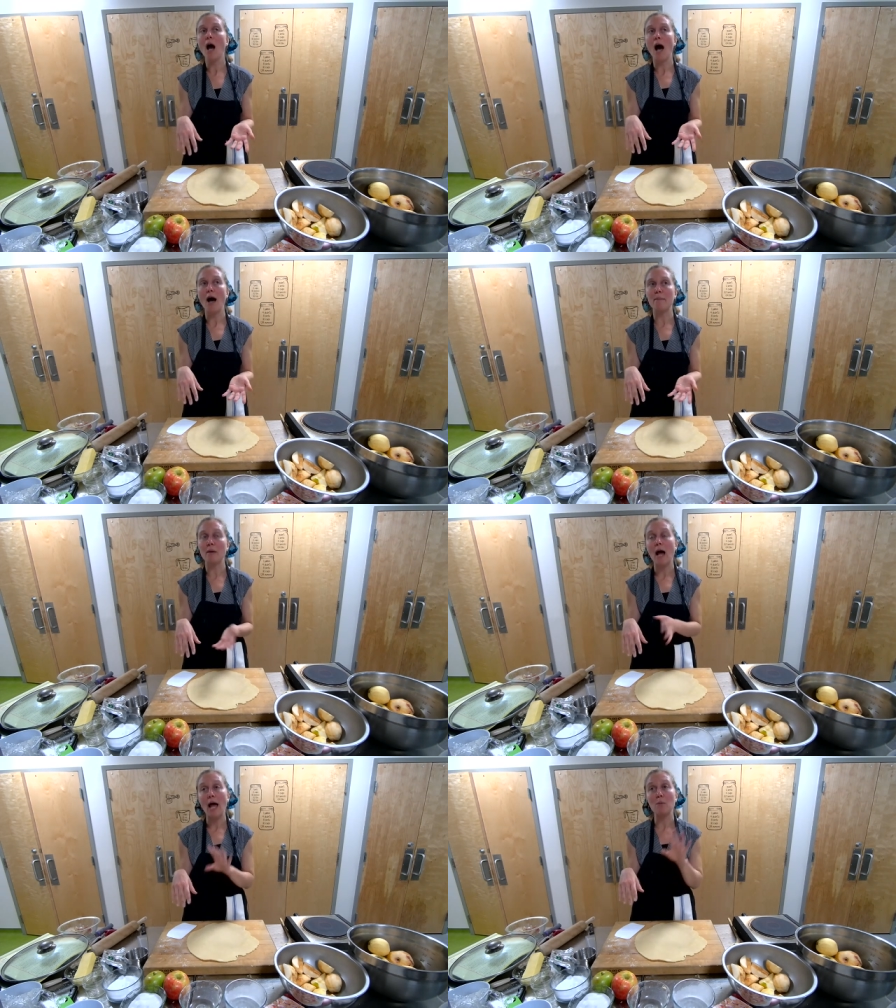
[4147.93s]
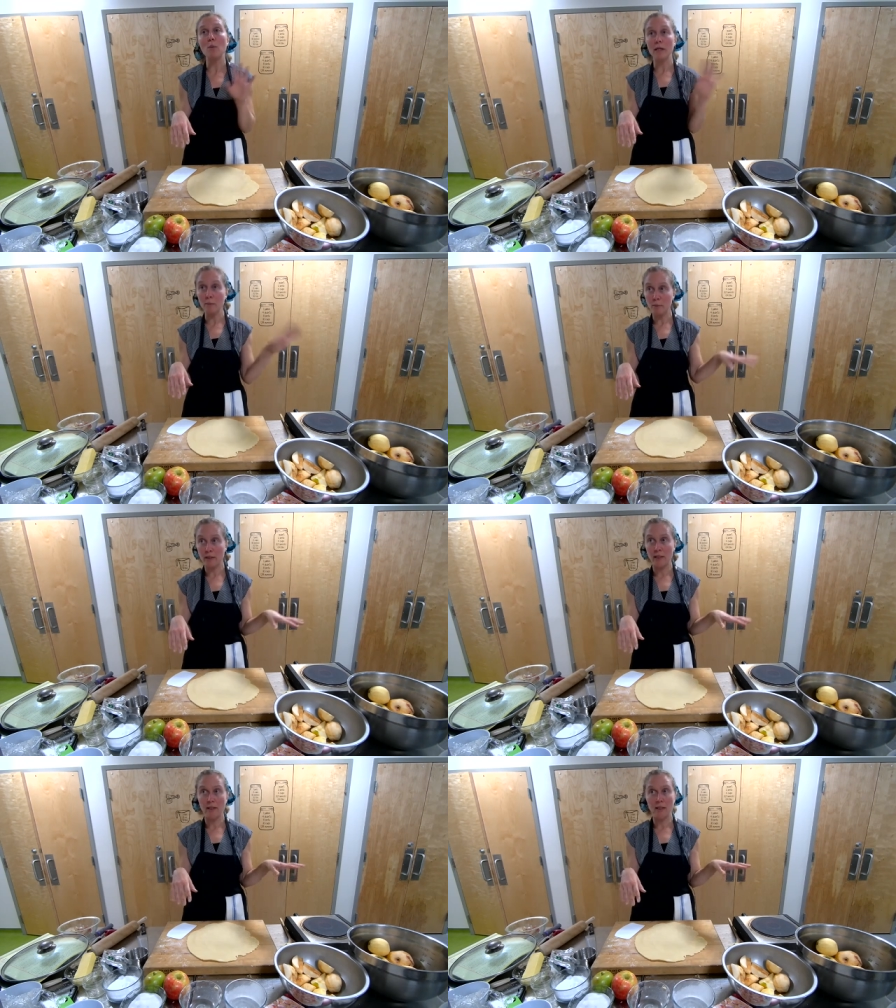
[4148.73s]
I wouldn't put
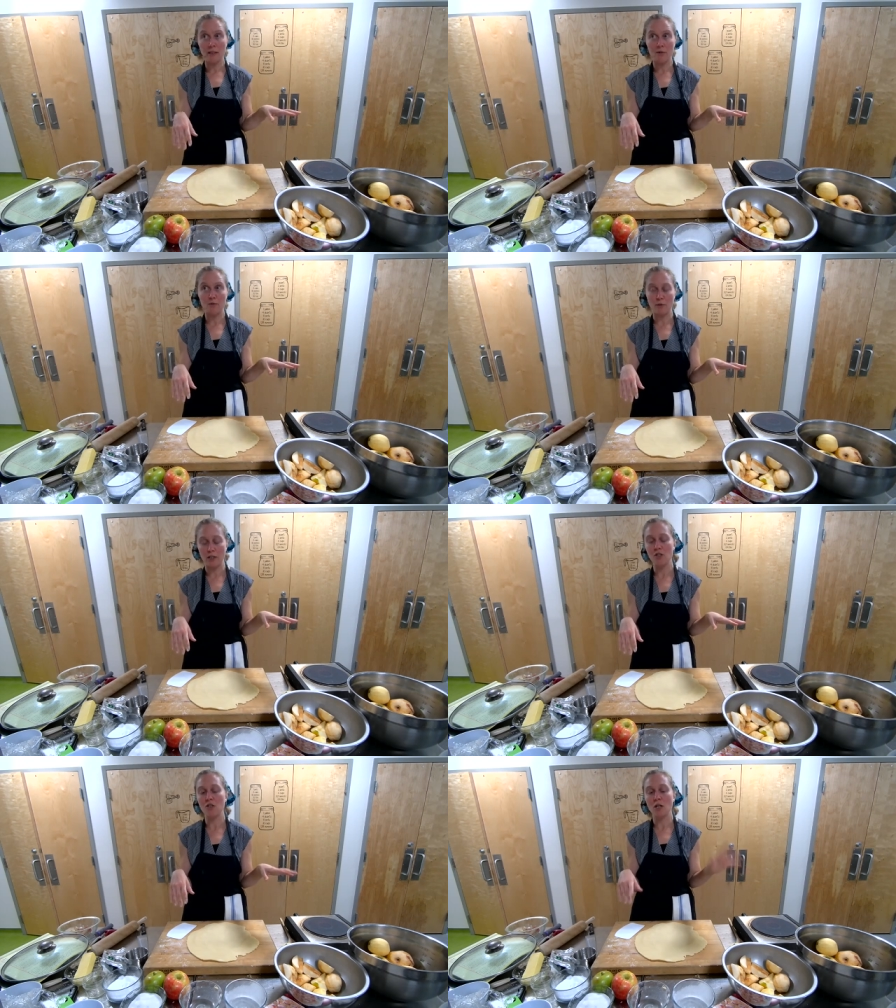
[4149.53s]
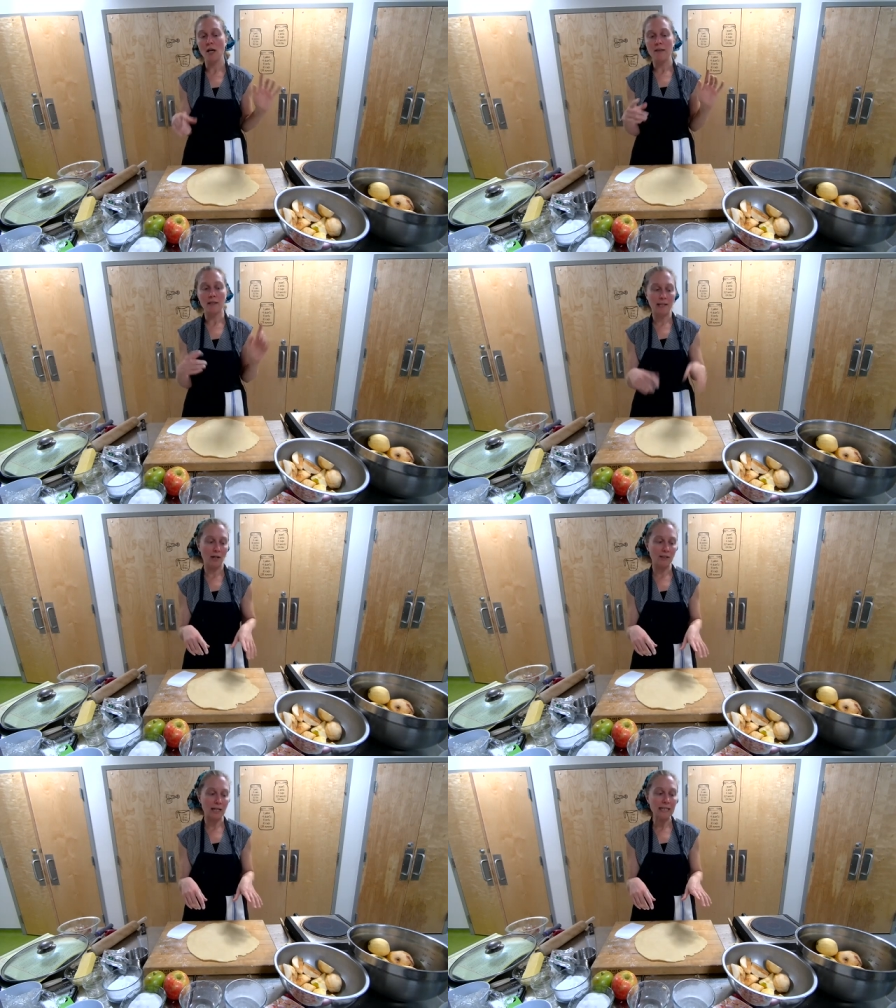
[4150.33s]
it into the fridge. The
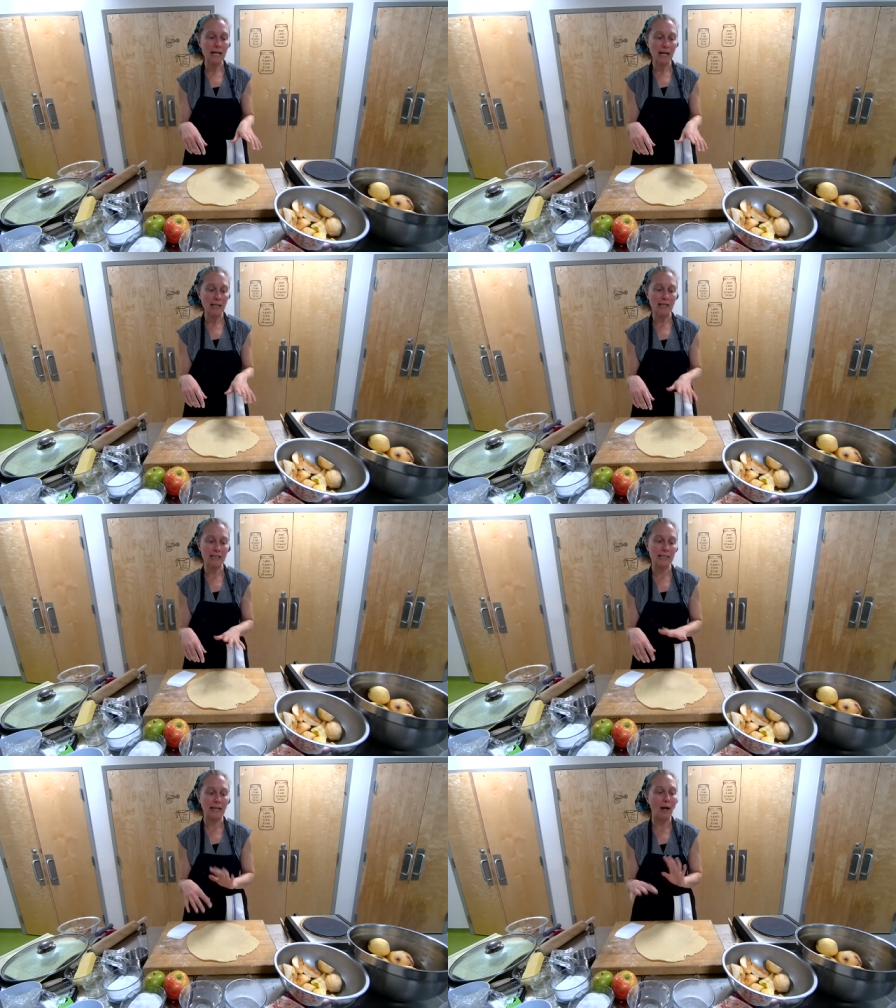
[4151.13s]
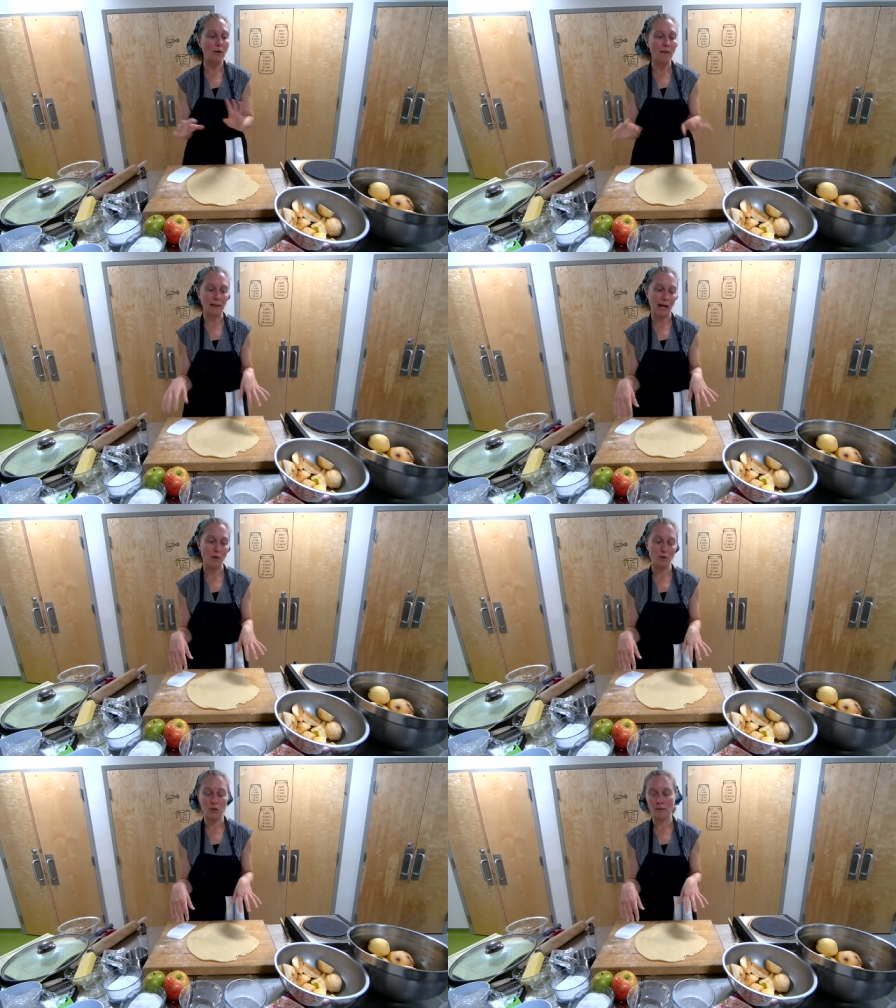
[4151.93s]
Tarte Tatin can stay out on the
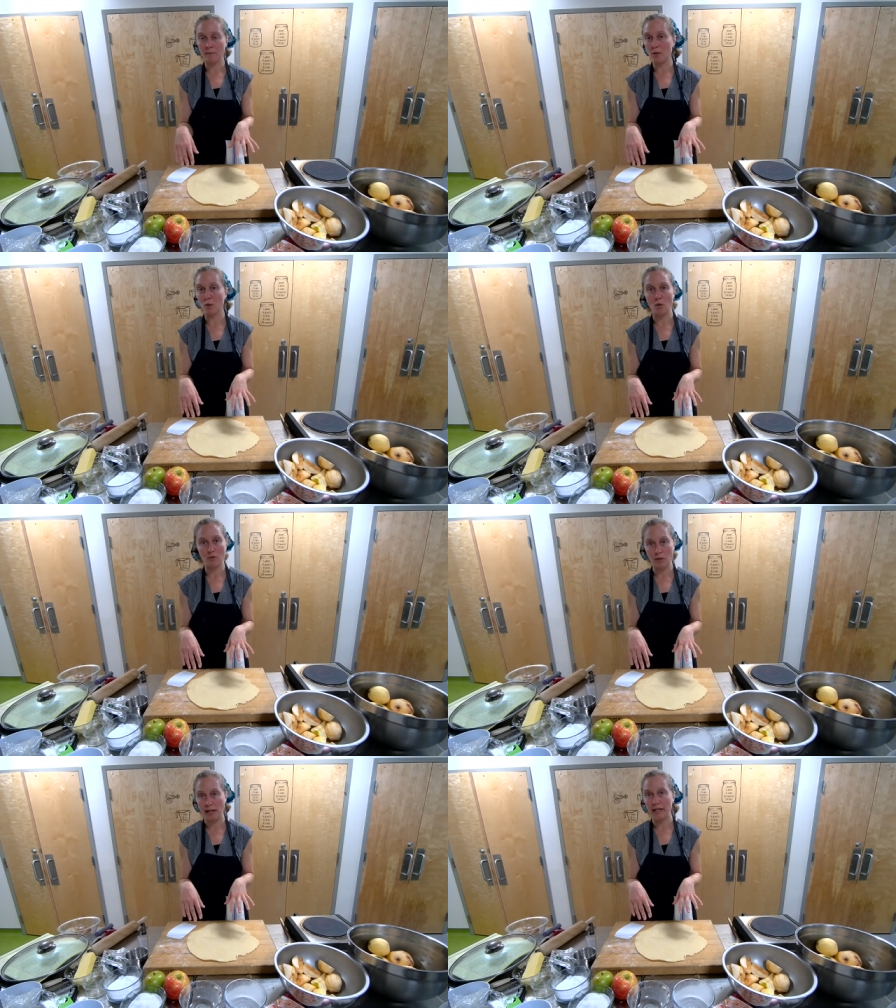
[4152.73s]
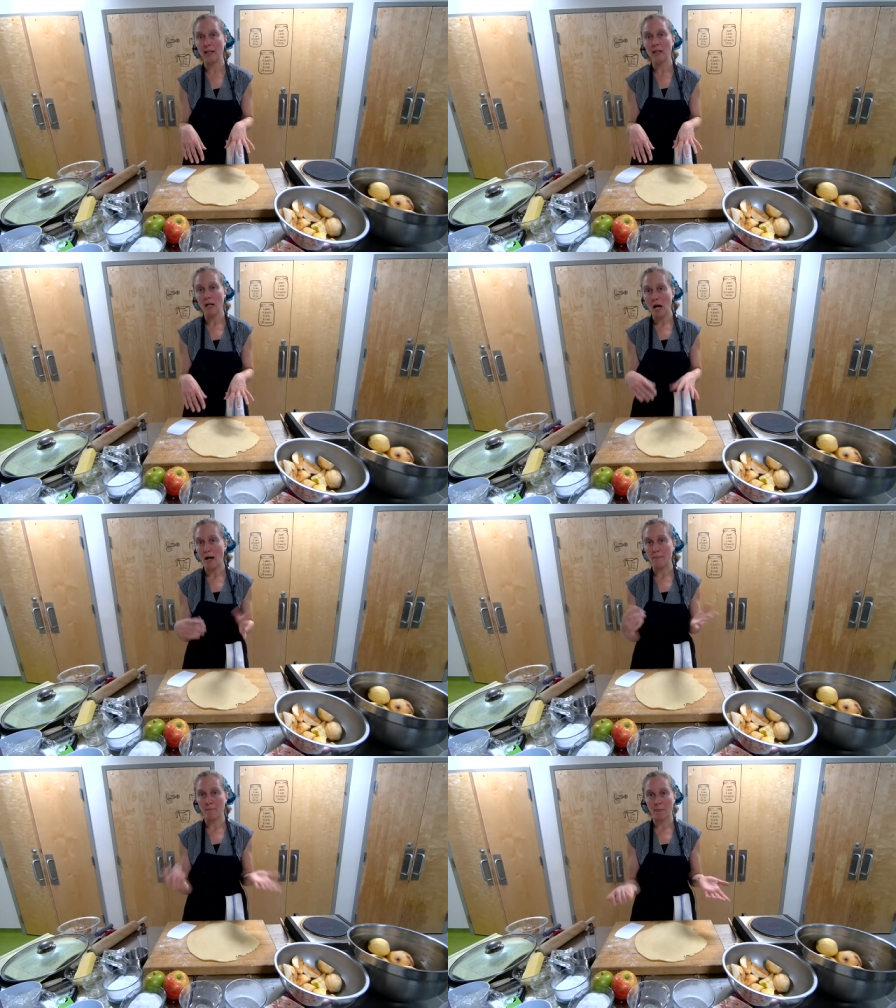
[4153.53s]
counter, you know, overnight.
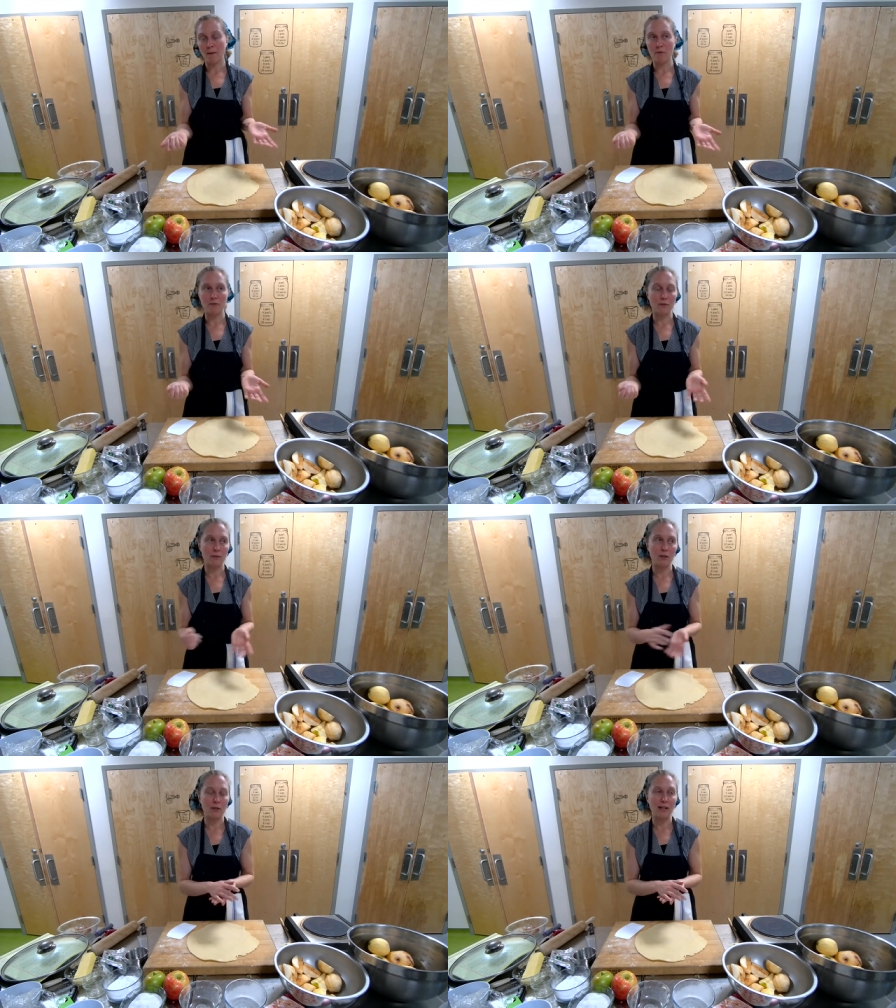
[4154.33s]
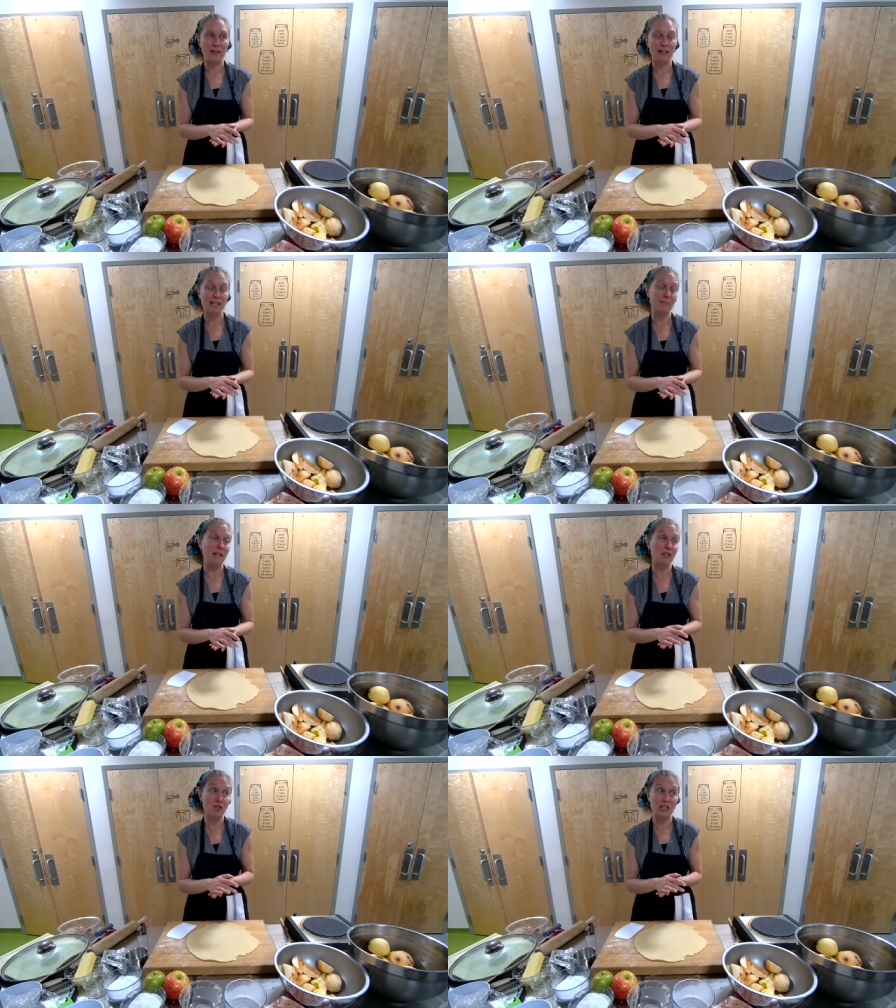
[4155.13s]
And it's been
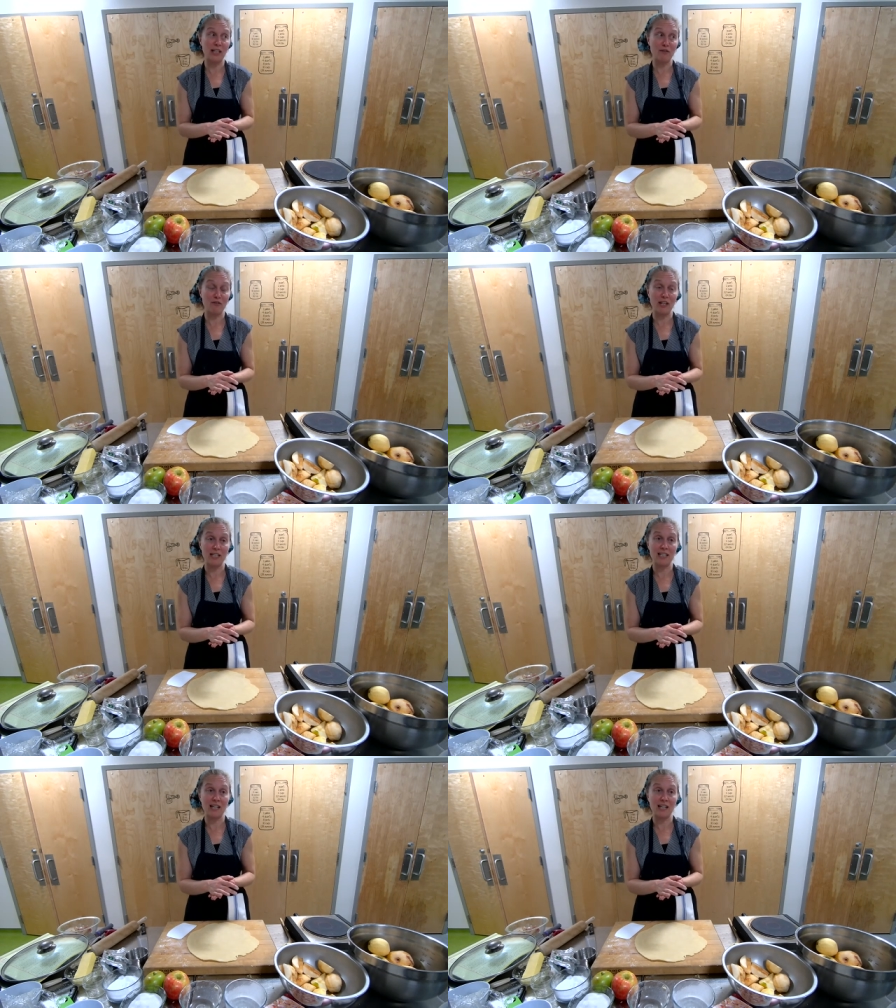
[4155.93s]
interesting in France.